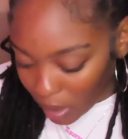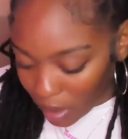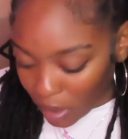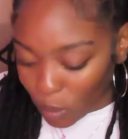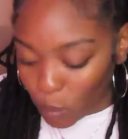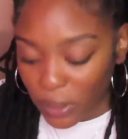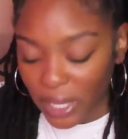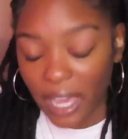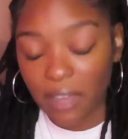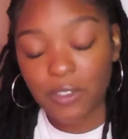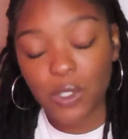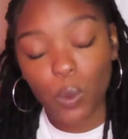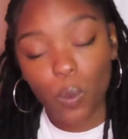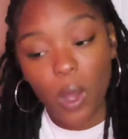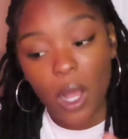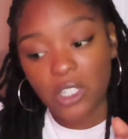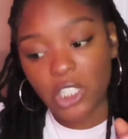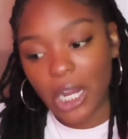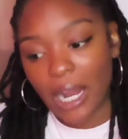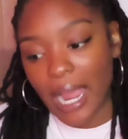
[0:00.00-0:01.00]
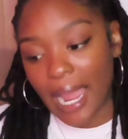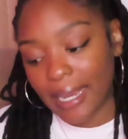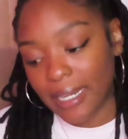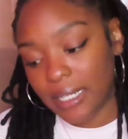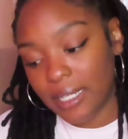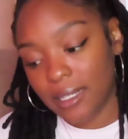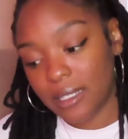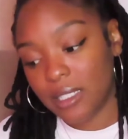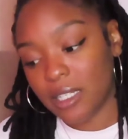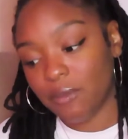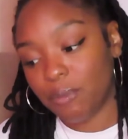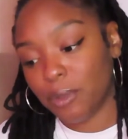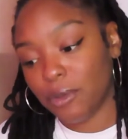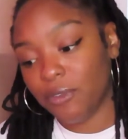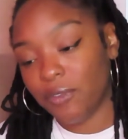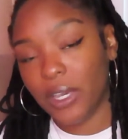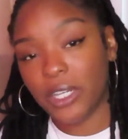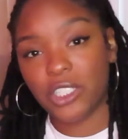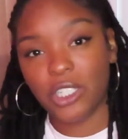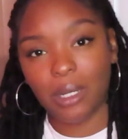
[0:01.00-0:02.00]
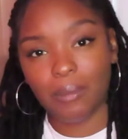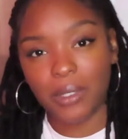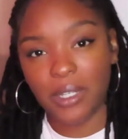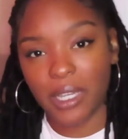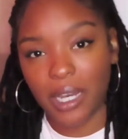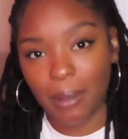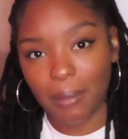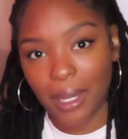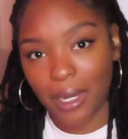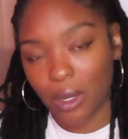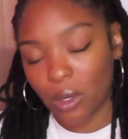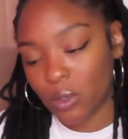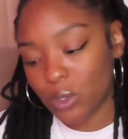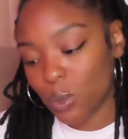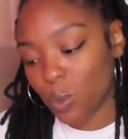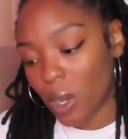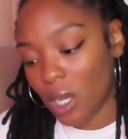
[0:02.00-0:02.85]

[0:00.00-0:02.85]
we have to watch our ideas of perfection. I'm looking at my notes.